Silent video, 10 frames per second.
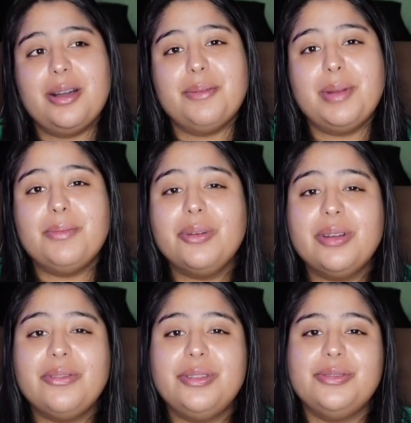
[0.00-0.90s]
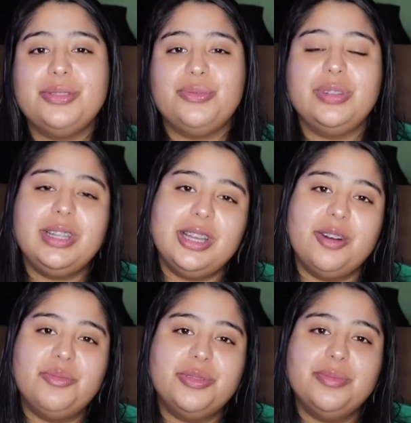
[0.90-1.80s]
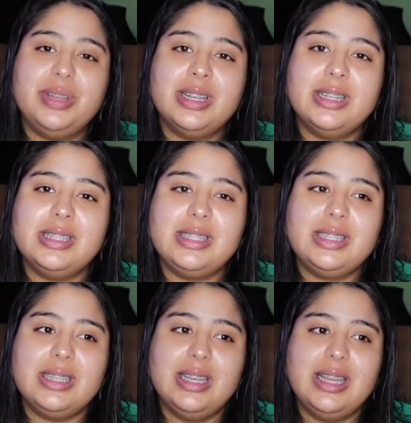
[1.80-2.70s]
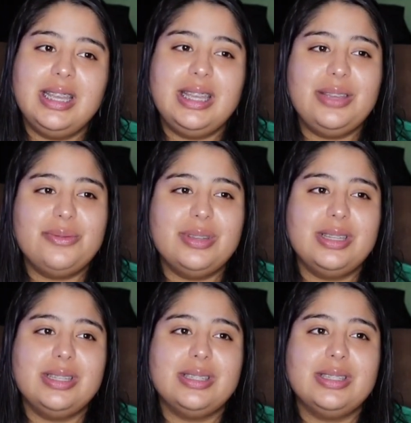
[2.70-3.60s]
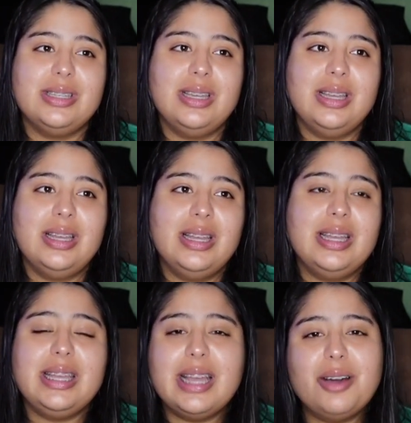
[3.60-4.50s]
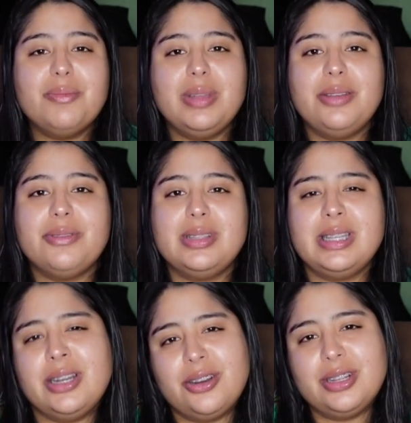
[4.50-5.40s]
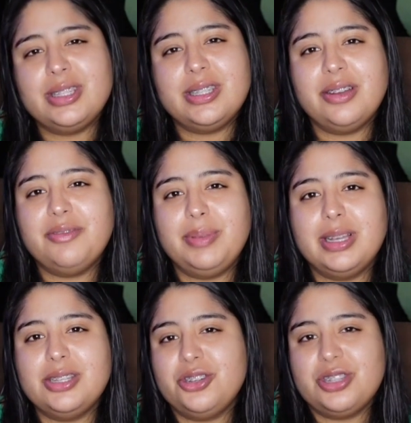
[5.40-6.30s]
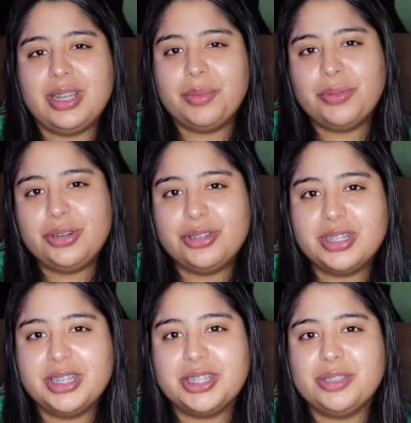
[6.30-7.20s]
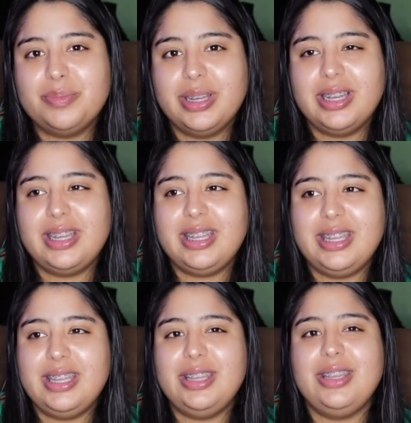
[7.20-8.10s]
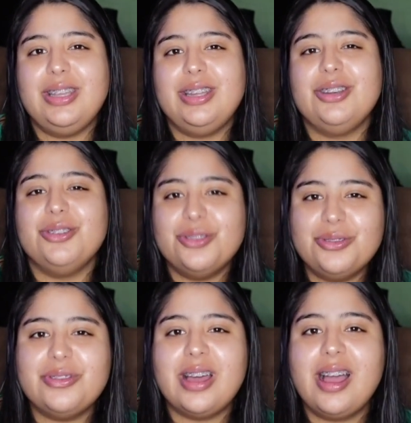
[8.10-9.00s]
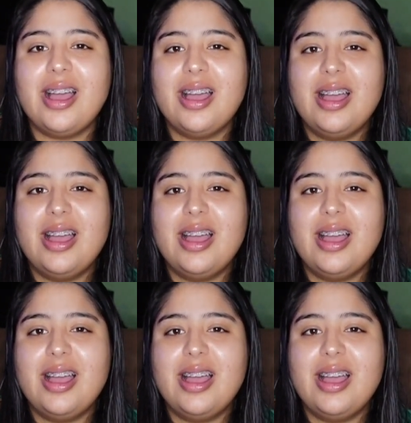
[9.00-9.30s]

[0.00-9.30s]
My boyfriend was really helpful because he helped me with dinner and stuff, because usually I'm the one who cooks, but he knew that